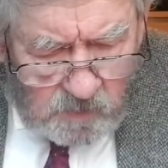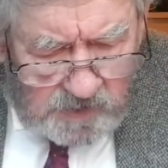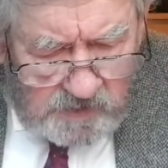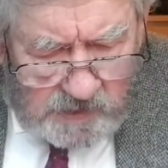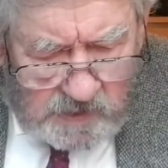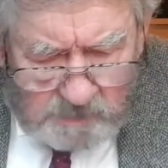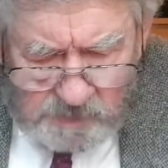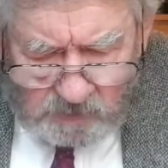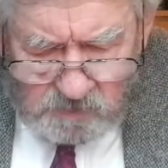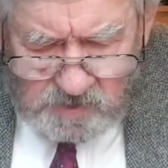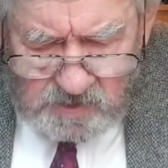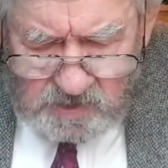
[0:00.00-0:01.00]
We read
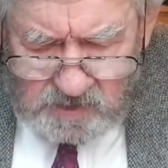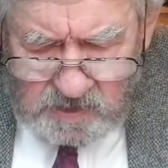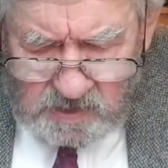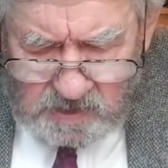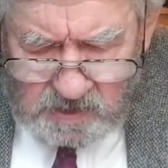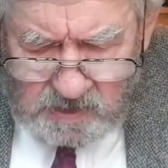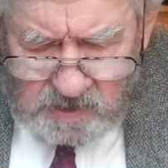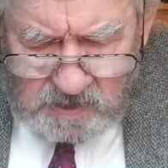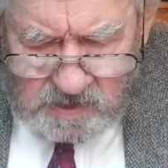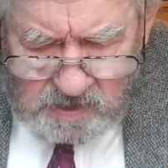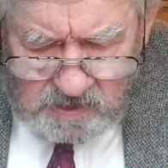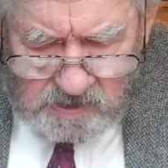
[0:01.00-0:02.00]
about
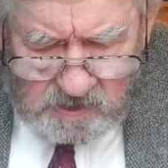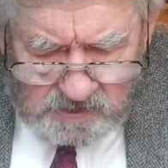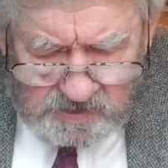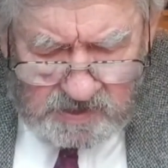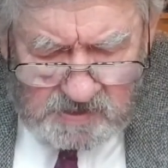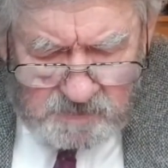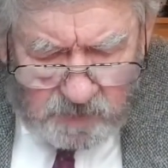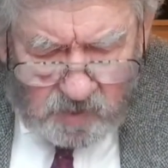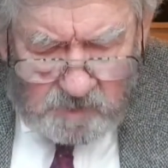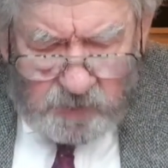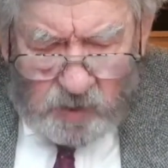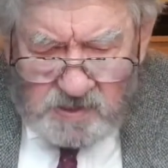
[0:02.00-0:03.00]
these
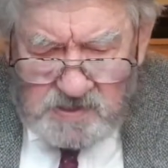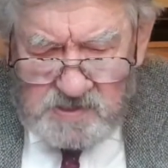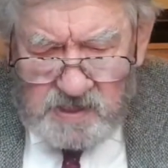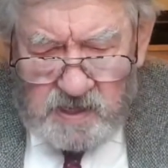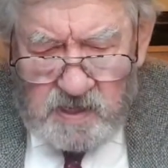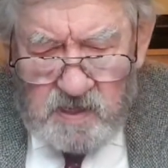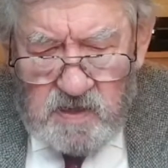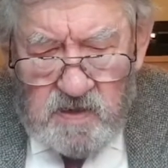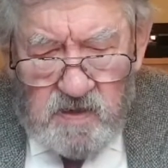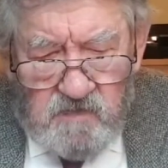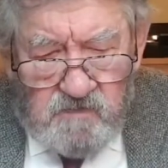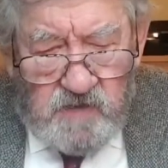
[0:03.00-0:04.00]
points there.
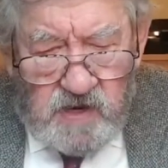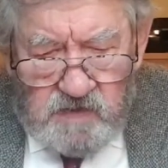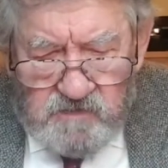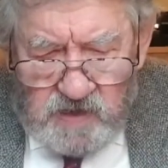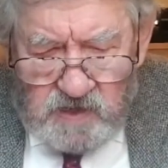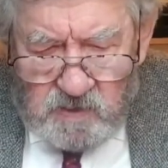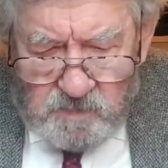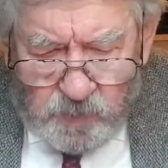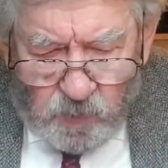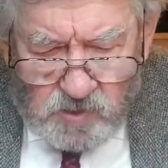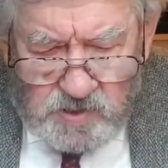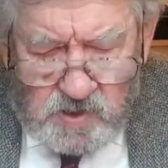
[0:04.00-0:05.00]
Very, very
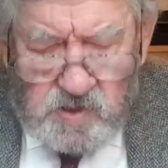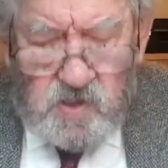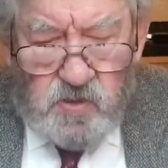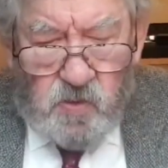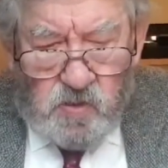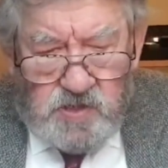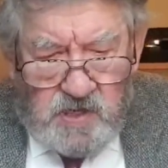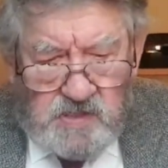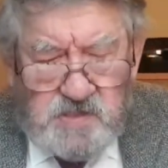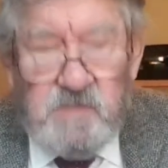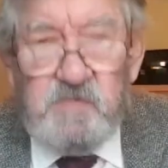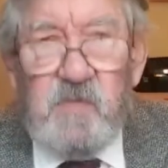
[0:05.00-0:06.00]
important to
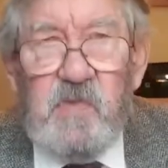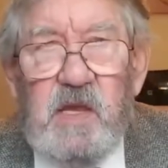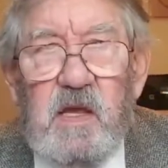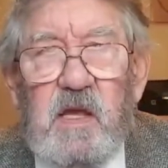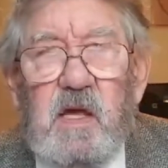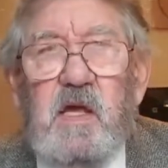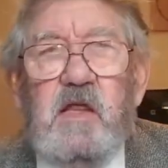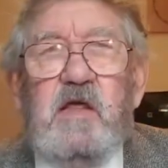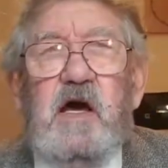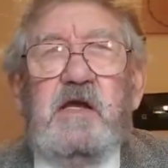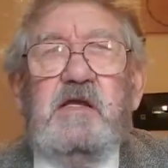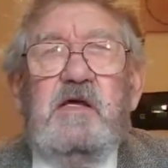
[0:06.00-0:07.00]
notice
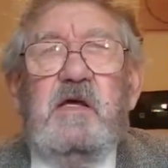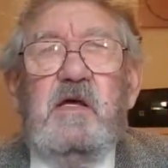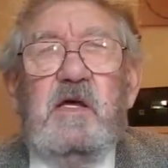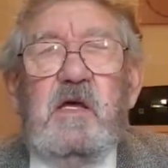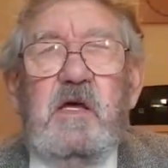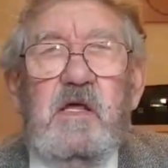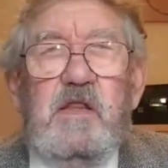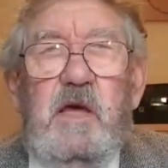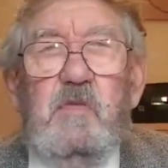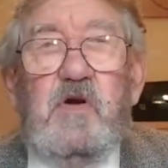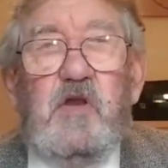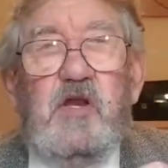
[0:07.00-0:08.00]
that
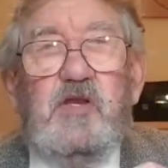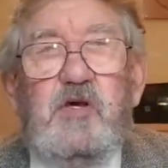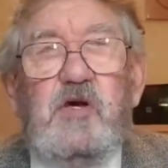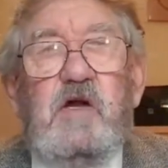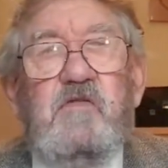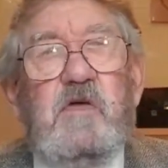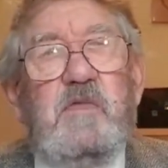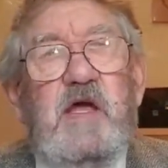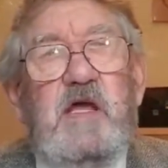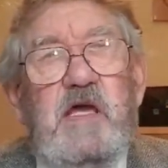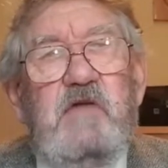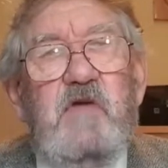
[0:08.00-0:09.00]
they were going to turn from
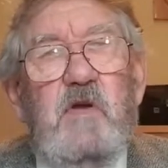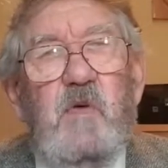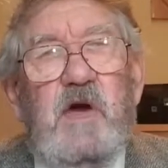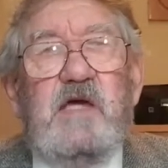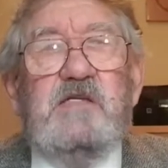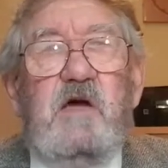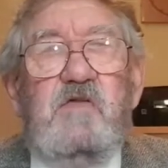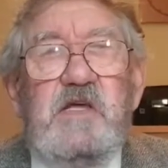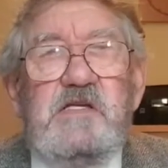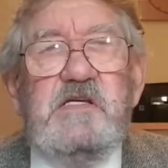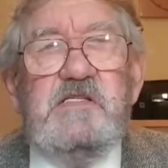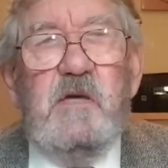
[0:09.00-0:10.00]
their evil ways. Now,
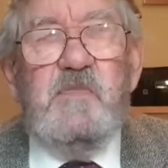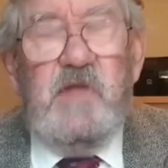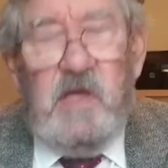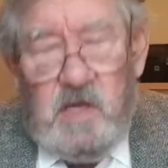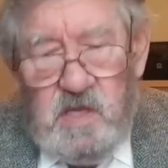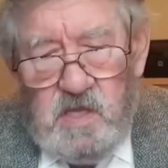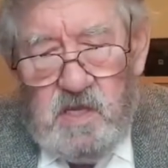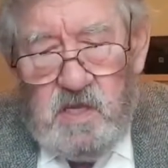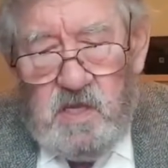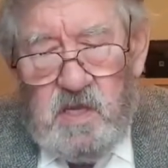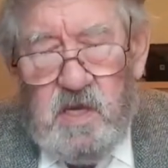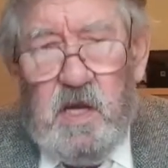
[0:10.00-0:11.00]
this is something
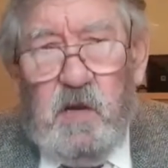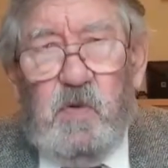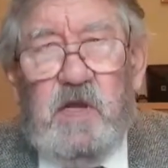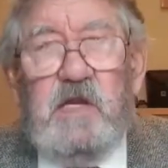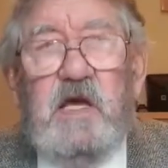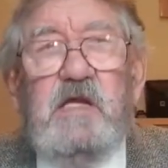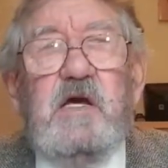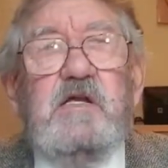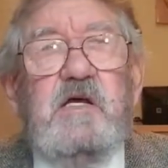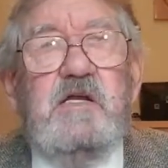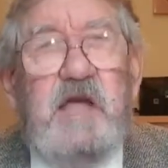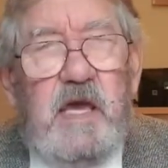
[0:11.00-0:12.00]
we need
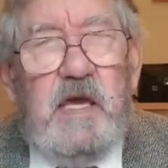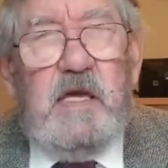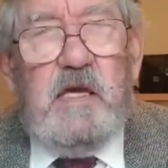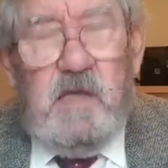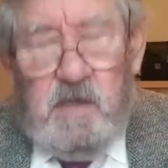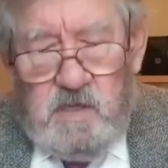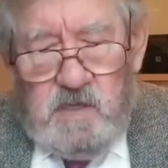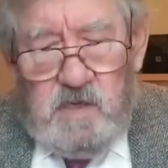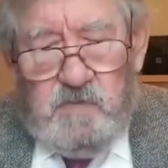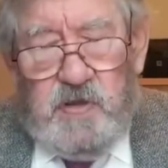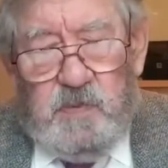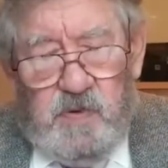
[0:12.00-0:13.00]
today.
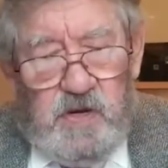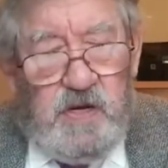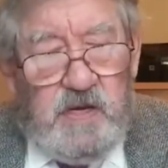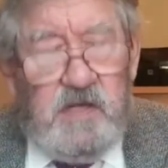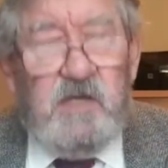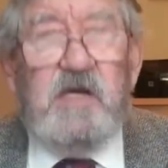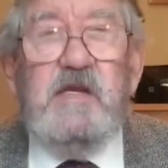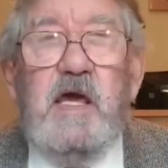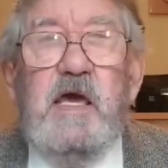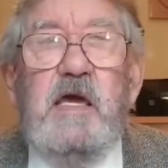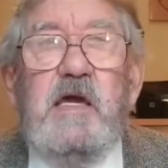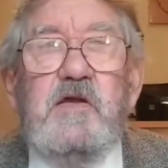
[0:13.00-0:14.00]
People need
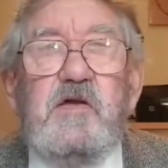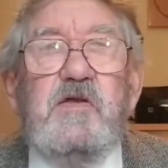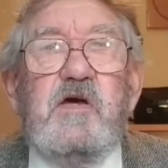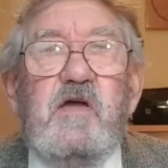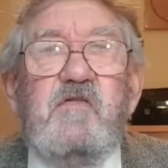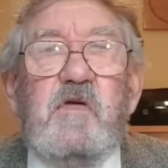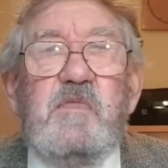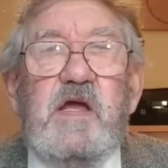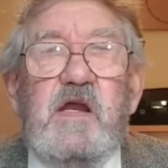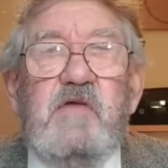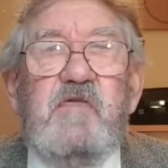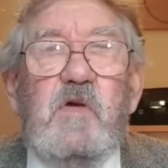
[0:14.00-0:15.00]
today to turn from
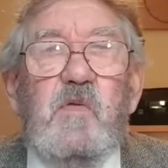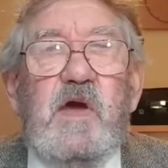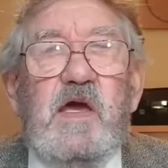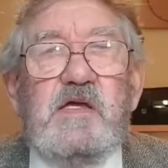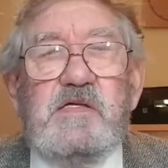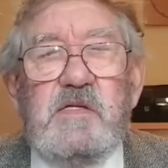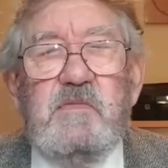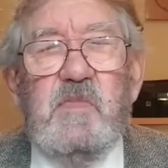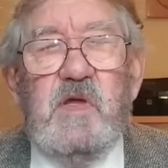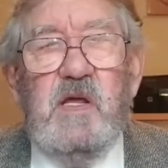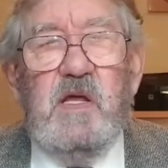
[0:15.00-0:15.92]
their evil ways.